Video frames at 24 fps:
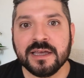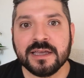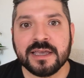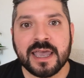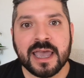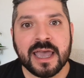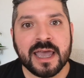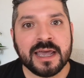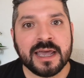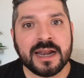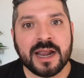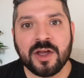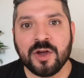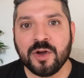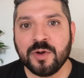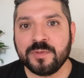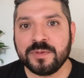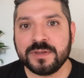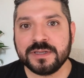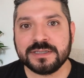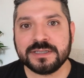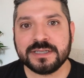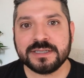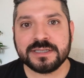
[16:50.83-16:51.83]
Again, I
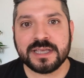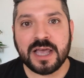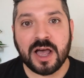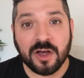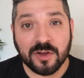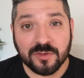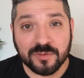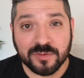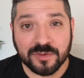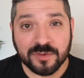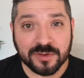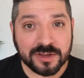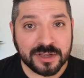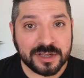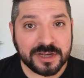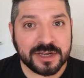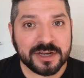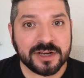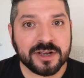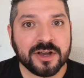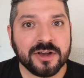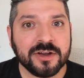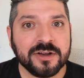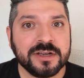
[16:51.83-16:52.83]
hope this is helpful
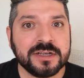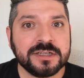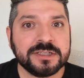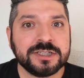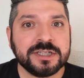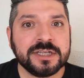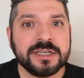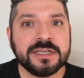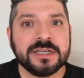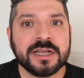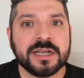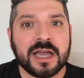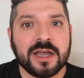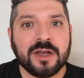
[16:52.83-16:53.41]
and encouraging.